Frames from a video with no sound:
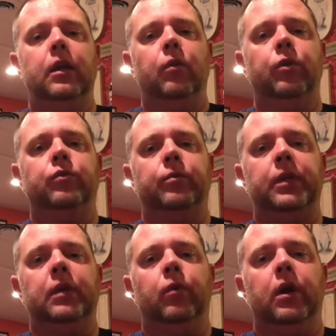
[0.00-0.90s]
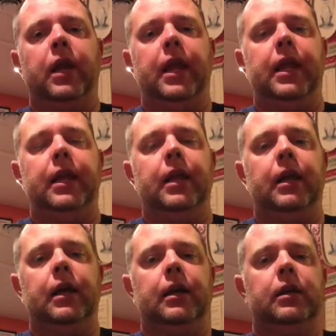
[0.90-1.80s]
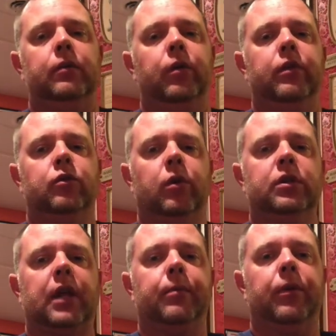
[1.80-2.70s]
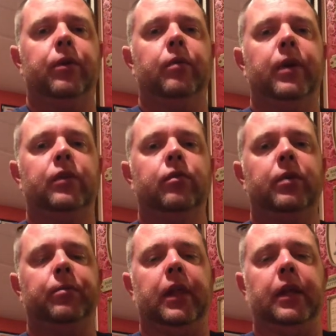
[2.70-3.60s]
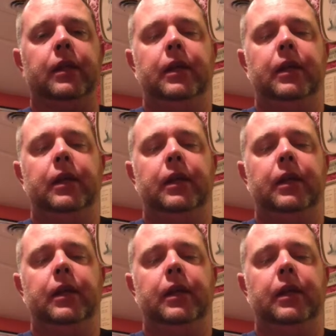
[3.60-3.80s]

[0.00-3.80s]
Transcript: which would be where the shortstop or third base would be playing.